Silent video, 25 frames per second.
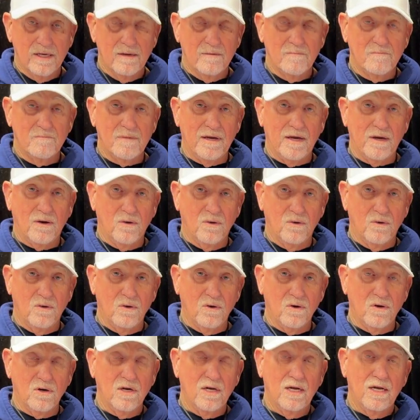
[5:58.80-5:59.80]

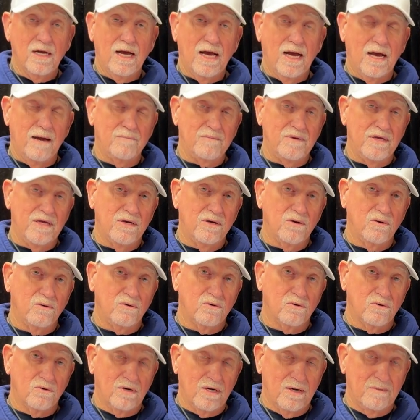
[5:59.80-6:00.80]
mejor amigo
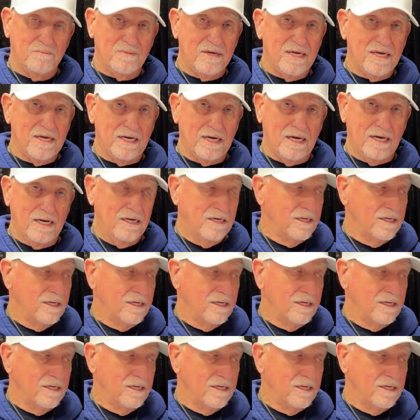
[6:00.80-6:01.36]
or amiga.